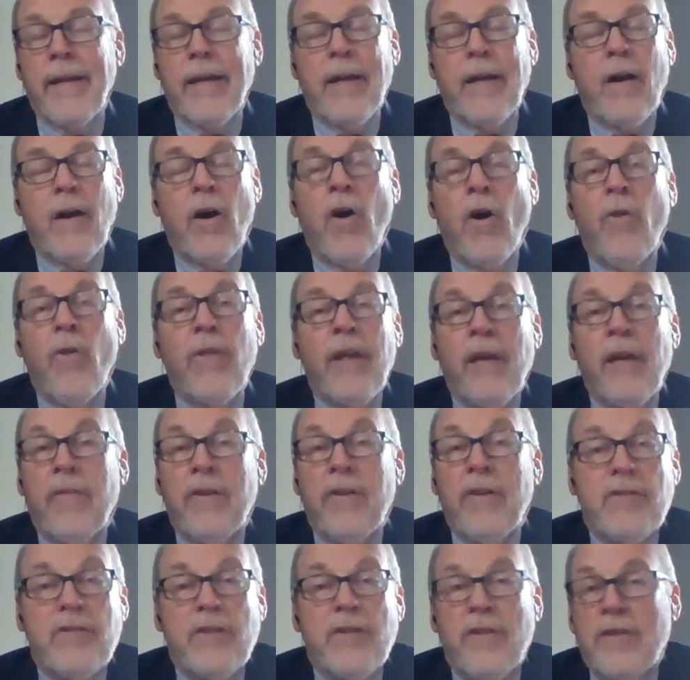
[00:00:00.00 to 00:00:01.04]
All the
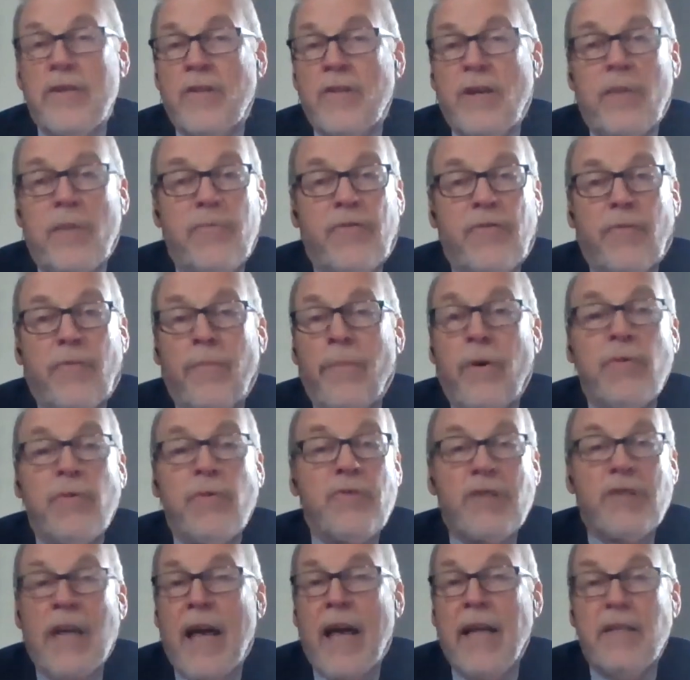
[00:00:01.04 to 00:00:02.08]
evidence, and this comes from both
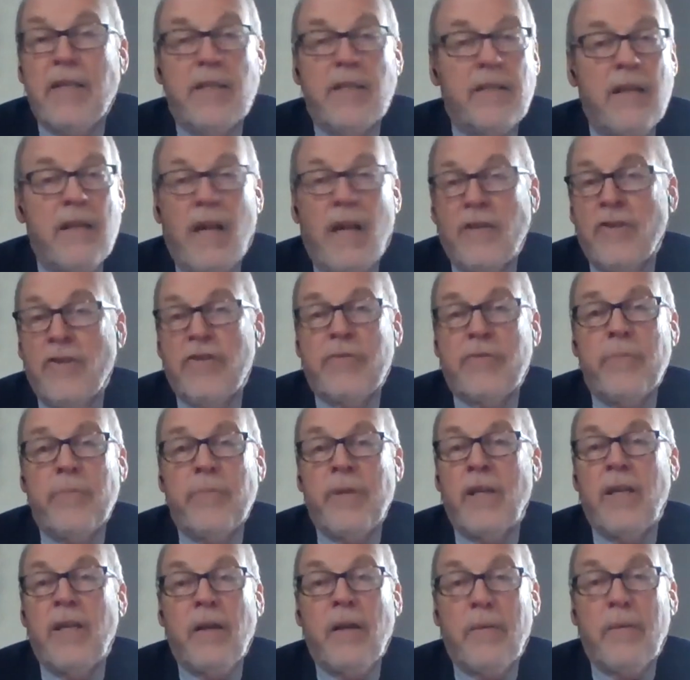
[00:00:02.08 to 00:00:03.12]
sides, it's not just
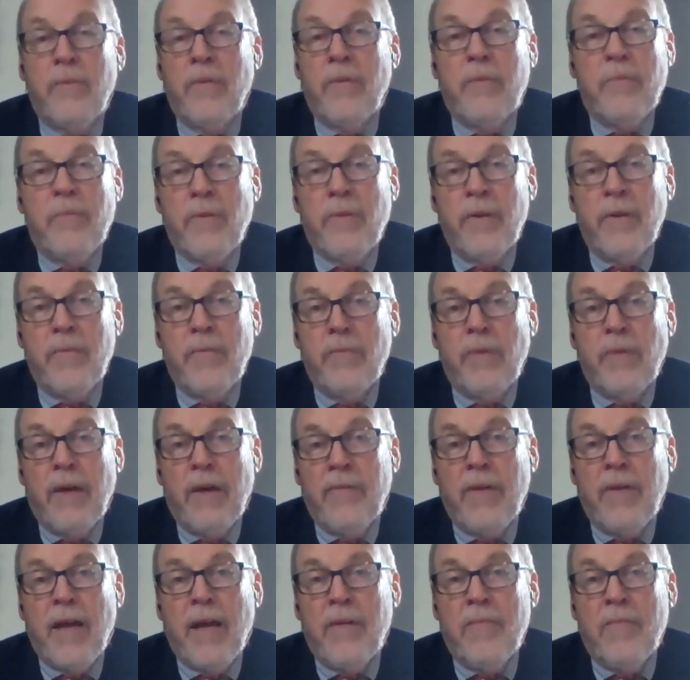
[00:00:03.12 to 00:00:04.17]
me.
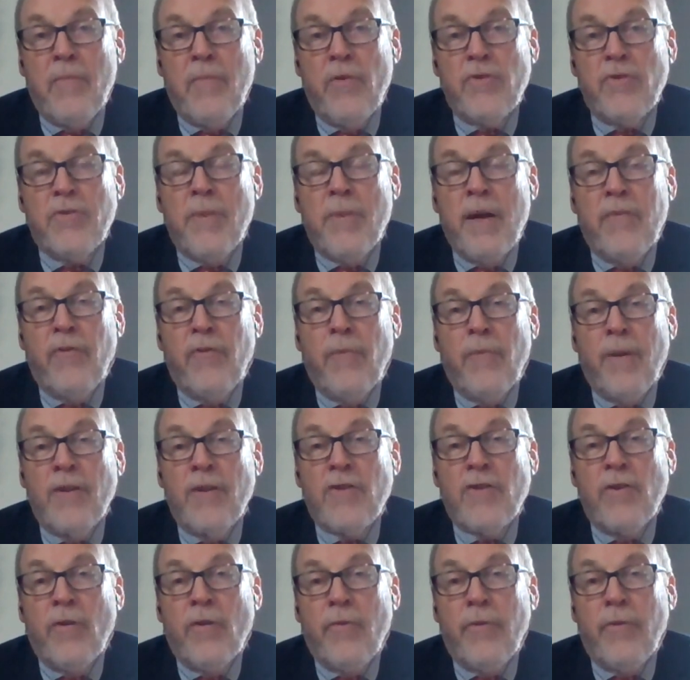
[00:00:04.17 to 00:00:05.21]
I've gotten most of my
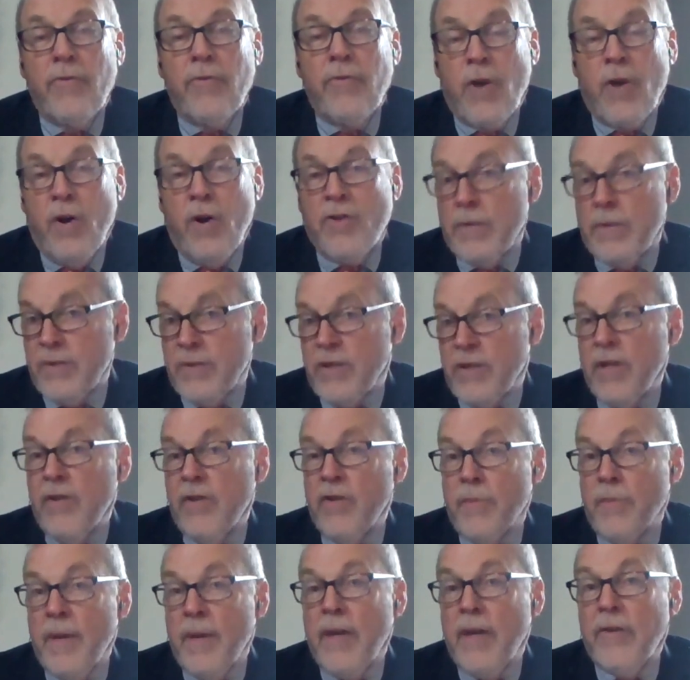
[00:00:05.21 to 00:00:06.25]
information off those calls I was
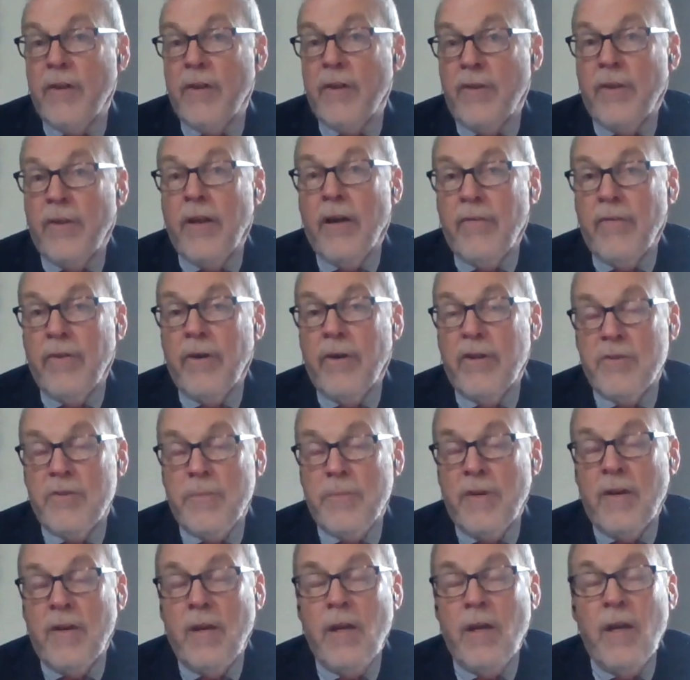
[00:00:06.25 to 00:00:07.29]
telling you about that the governor has
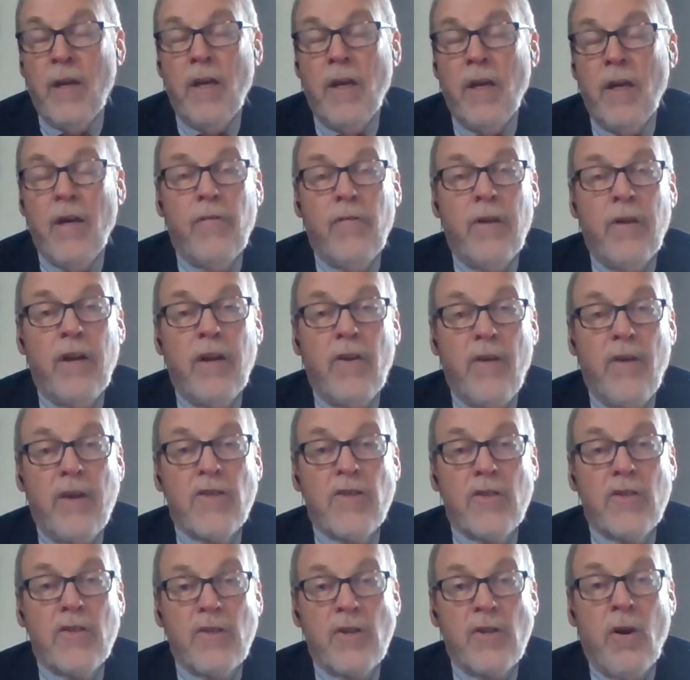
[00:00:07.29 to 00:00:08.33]
been very
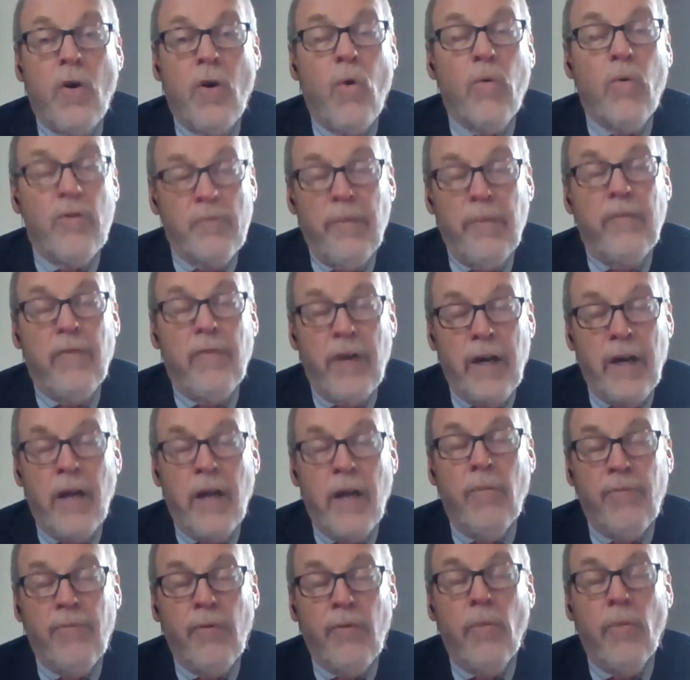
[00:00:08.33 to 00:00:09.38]
gracious to hold and has been very
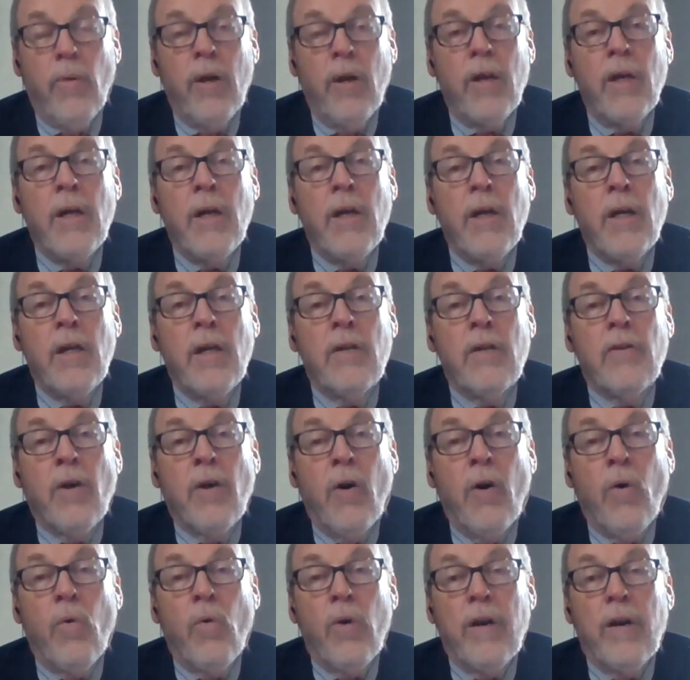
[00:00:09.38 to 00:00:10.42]
helpful to
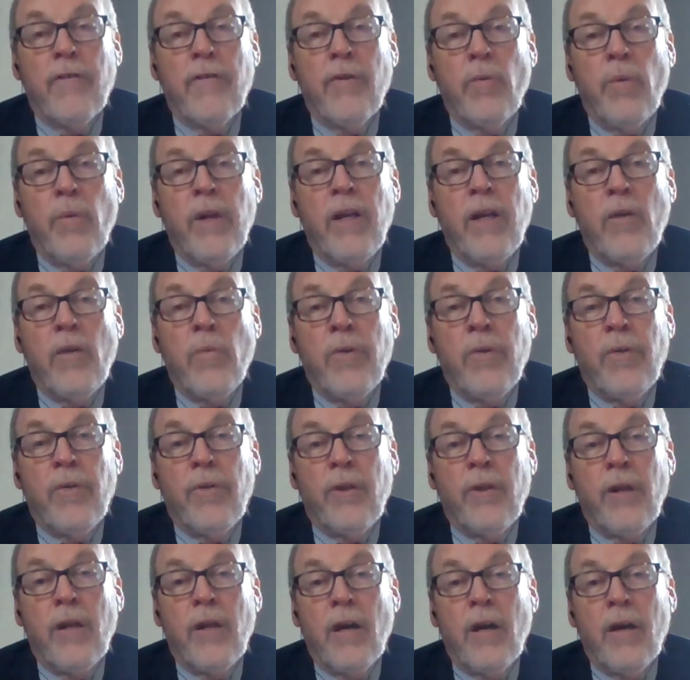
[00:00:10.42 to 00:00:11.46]
hold every week with
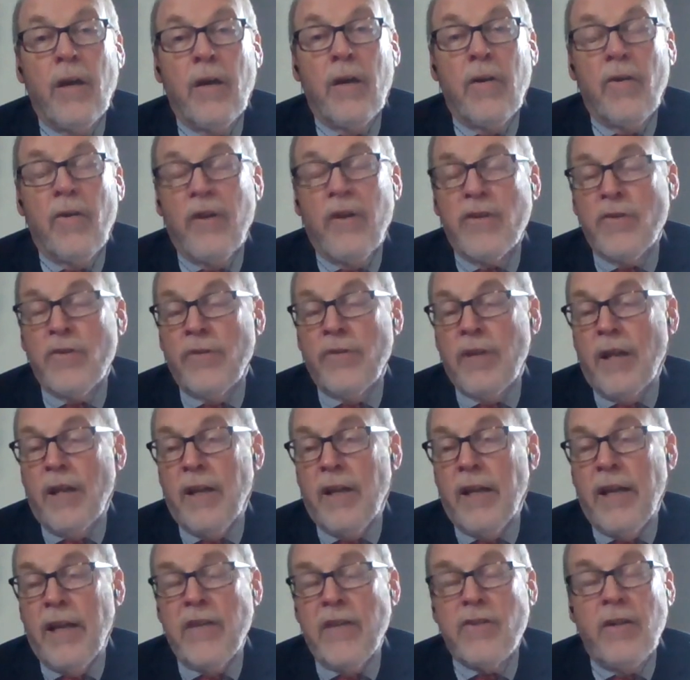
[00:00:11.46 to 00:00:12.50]
the congressional
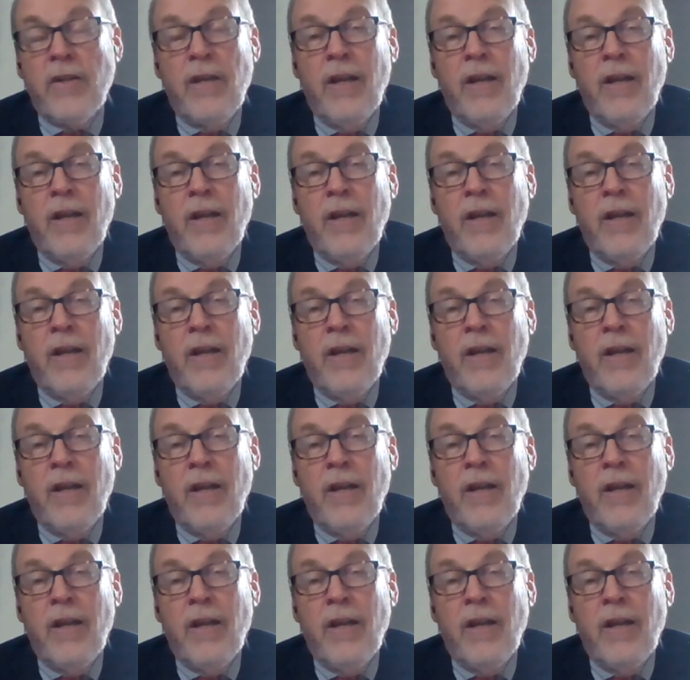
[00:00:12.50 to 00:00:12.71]
delegation.